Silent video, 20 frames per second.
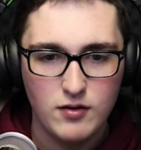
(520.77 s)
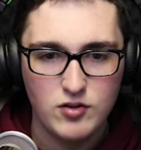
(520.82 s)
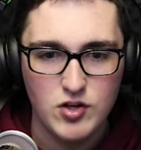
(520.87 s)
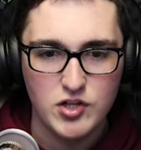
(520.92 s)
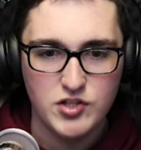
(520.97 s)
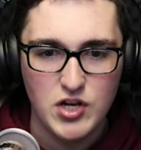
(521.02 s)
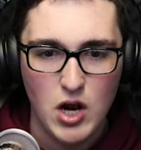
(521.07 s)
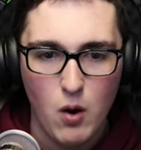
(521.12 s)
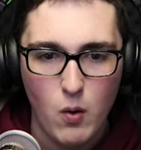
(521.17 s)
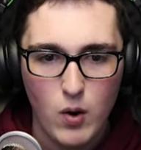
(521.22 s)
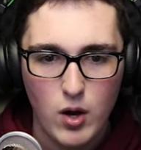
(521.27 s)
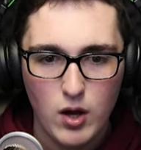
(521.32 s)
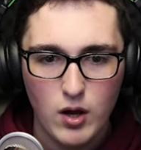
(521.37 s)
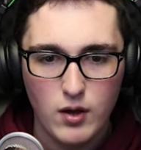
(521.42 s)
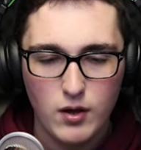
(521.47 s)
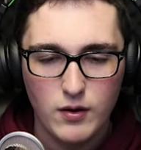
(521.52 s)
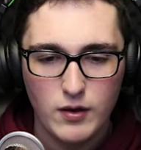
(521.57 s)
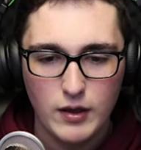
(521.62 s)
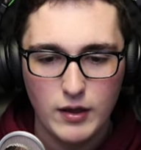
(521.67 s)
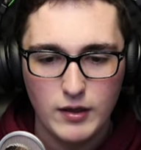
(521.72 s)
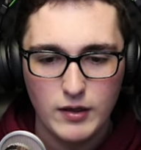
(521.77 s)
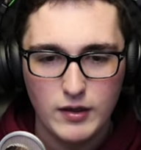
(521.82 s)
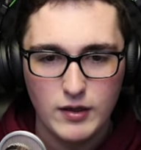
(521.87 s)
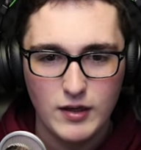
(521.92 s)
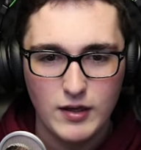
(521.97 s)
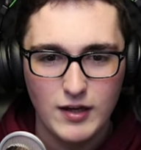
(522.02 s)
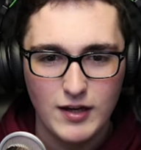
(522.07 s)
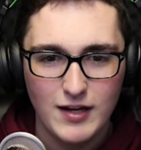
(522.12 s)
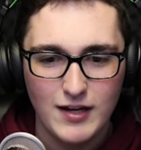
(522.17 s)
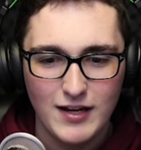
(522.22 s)
There's literally so
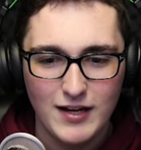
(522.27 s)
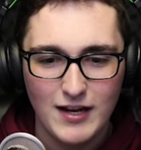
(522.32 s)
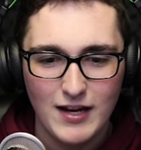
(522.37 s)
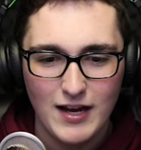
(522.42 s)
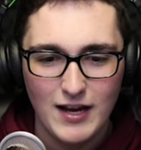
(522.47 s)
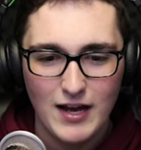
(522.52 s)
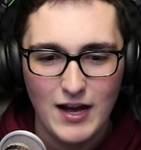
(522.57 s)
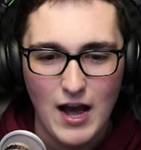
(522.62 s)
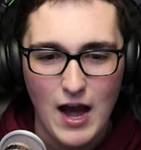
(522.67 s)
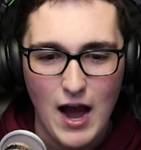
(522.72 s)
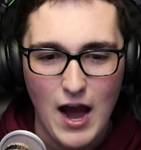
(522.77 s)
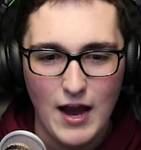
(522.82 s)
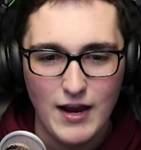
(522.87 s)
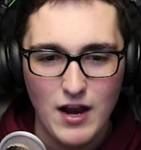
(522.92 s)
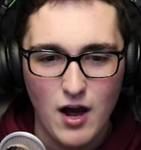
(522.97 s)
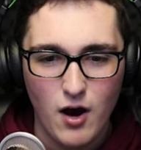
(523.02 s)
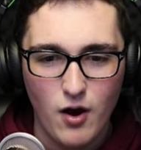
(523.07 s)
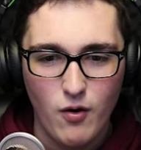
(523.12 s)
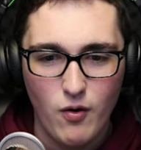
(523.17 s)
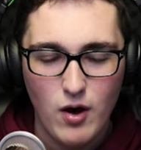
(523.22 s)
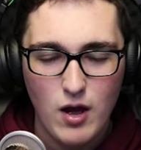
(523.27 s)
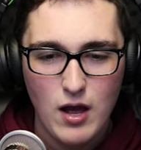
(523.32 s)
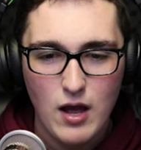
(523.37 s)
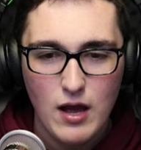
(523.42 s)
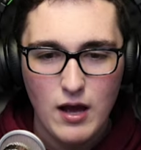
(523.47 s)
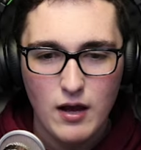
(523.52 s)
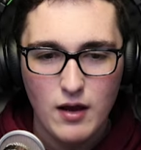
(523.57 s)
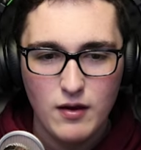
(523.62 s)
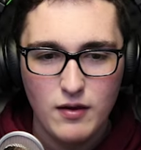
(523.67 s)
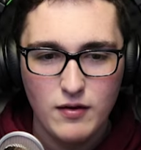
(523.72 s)
many bookshelves. Where are you? Right
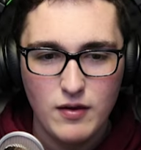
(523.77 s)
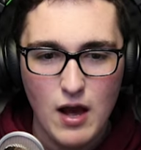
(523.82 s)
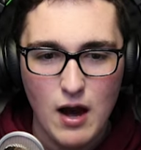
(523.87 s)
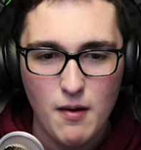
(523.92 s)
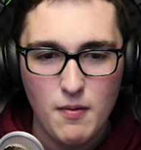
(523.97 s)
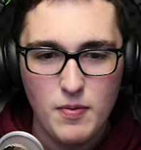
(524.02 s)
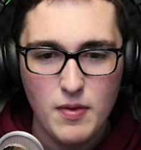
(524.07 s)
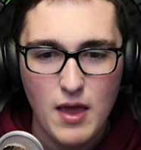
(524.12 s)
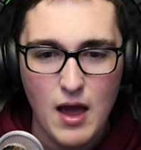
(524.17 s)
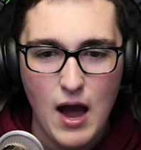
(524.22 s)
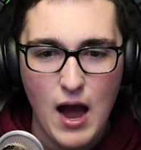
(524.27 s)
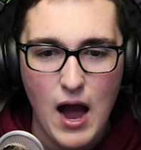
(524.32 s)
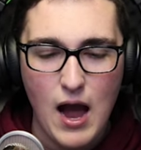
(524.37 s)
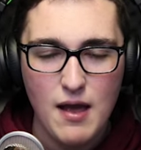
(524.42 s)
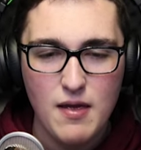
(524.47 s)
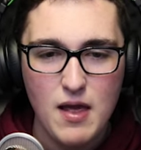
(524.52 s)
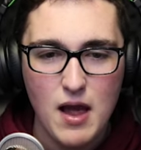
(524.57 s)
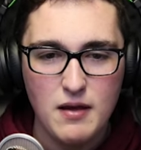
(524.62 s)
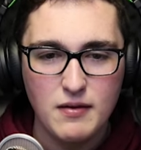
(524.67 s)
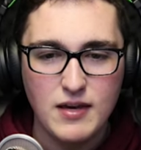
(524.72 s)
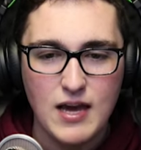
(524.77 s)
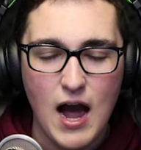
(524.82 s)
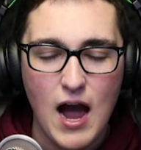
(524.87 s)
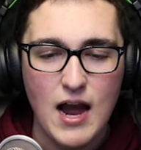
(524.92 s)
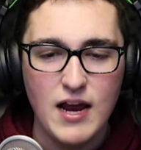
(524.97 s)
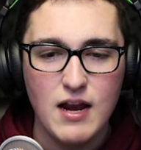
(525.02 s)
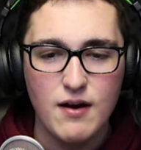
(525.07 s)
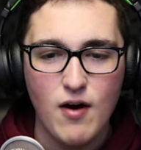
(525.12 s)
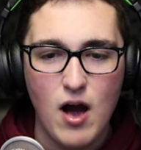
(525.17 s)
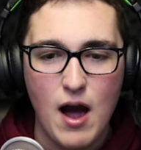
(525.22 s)
there in yeah, the bed, I, I, right
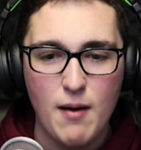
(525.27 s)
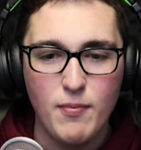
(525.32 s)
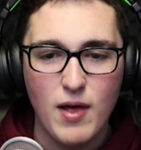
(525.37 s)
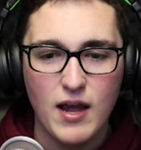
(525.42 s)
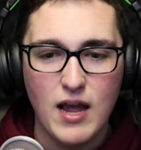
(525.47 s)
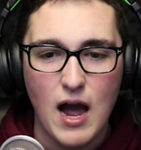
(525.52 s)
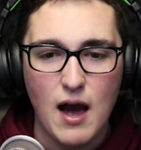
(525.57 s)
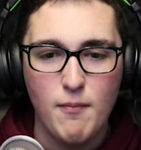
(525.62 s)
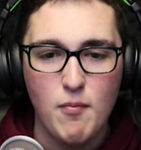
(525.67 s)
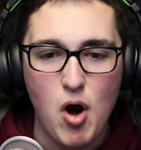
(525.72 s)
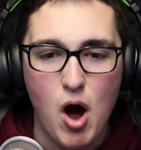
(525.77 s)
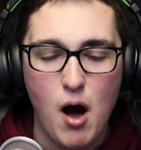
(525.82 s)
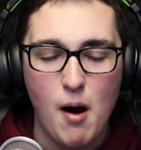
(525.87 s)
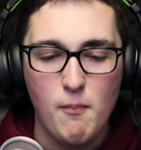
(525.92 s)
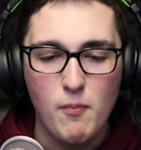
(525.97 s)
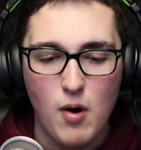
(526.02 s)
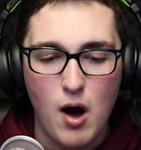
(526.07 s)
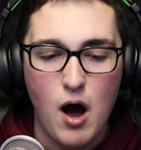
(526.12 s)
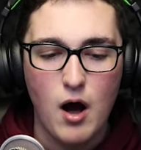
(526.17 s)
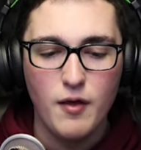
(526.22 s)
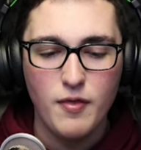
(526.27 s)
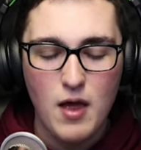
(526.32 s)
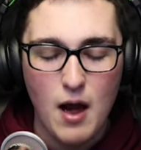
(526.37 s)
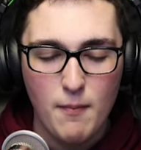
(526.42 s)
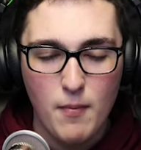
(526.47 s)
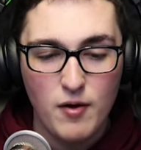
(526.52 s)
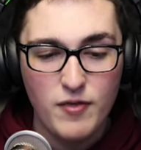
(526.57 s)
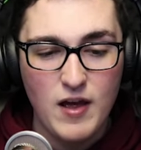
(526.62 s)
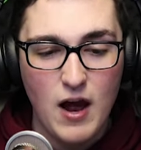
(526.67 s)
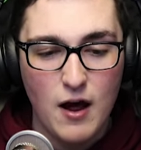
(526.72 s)
kind the bed. I'm like I'm, I'm on
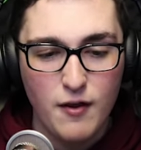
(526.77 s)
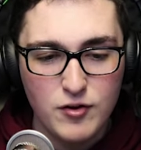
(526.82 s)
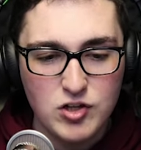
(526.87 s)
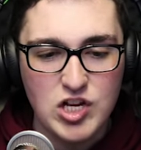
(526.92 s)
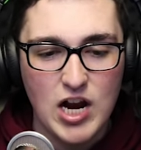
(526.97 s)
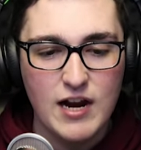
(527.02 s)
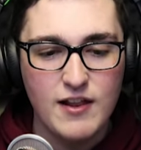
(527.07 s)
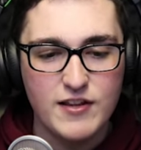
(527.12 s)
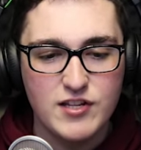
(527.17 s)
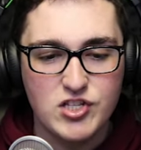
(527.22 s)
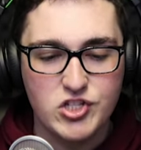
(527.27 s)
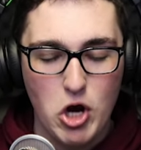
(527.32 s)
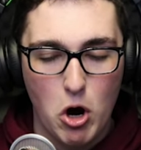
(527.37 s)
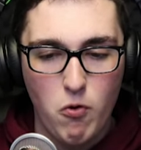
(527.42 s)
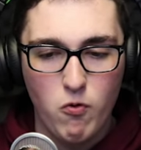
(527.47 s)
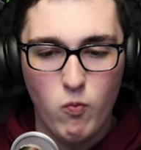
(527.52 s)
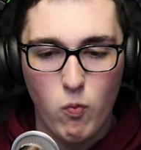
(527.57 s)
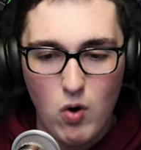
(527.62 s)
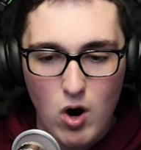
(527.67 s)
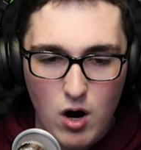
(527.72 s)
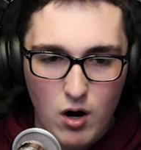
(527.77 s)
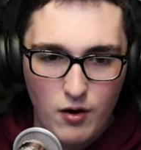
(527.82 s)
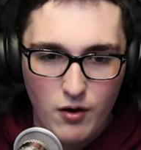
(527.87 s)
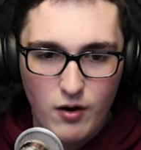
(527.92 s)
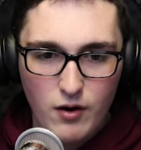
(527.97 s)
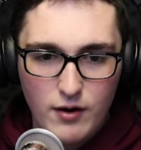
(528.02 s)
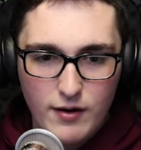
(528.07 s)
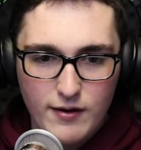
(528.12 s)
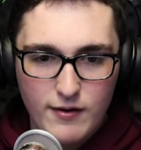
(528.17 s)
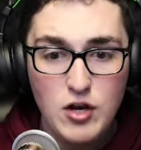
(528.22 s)
I'm on the other side of the stone wall.
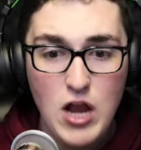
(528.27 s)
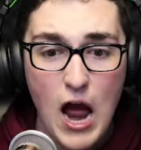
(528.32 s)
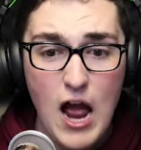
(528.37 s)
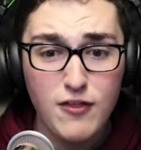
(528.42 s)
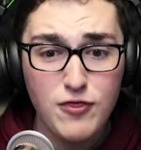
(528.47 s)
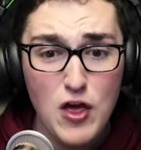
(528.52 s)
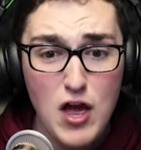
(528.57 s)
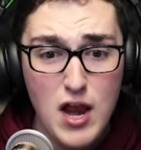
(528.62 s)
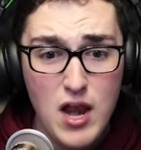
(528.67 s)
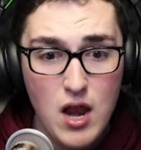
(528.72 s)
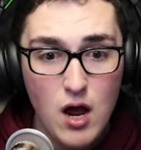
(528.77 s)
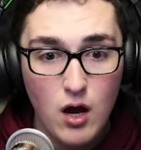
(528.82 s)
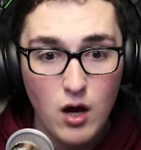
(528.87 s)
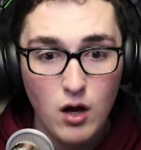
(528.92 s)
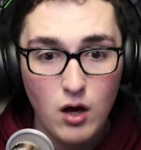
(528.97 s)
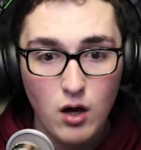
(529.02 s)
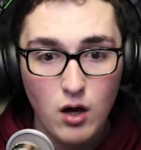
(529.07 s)
Nathan.